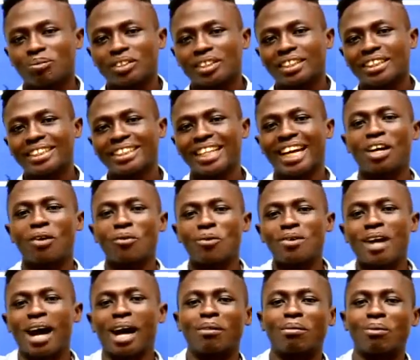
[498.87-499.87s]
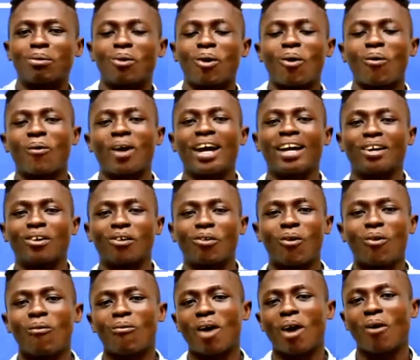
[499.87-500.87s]
Sana wouldn't animal walk quite,
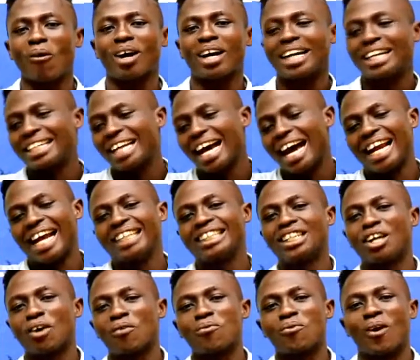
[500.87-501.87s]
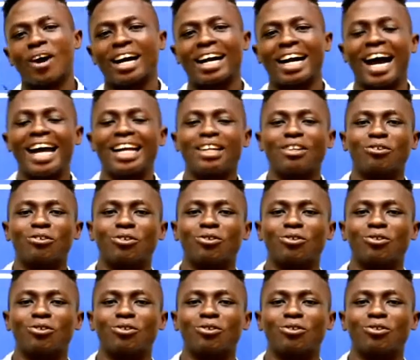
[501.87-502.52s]
walk down Nigeria for one galley.